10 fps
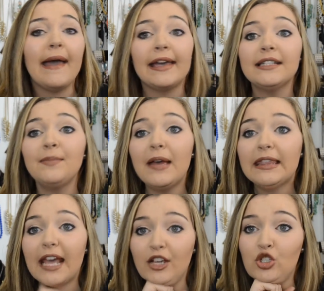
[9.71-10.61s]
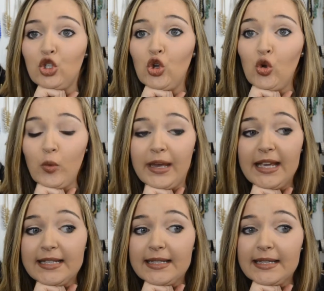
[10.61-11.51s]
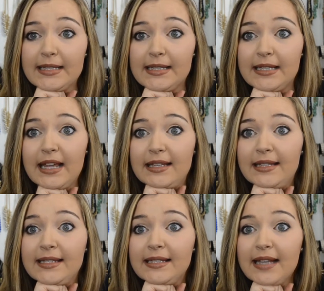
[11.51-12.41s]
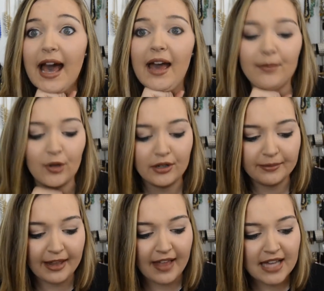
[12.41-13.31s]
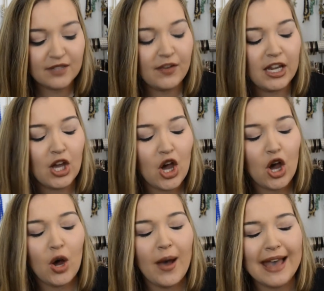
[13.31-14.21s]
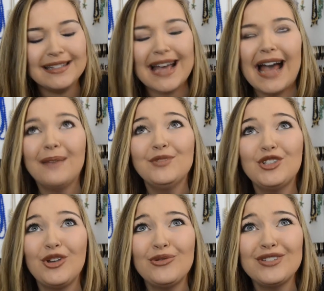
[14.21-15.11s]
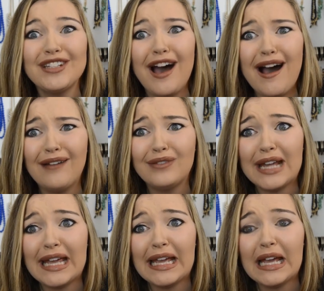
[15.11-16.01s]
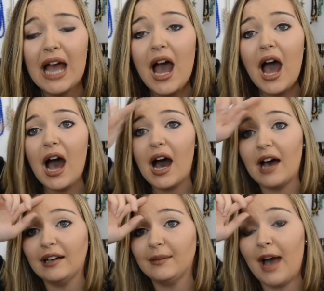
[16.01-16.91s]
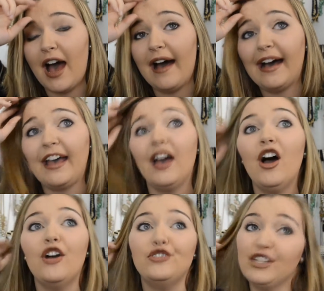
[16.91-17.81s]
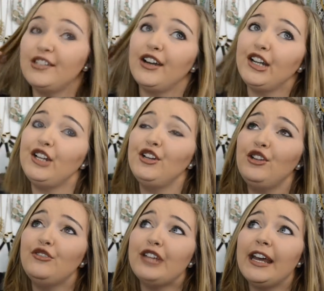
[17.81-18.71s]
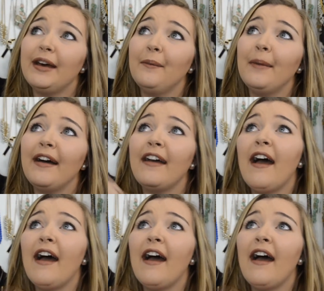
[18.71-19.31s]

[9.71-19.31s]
it's been like 2 weeks since I uploaded my last video and I'm so sorry. I just started a new gym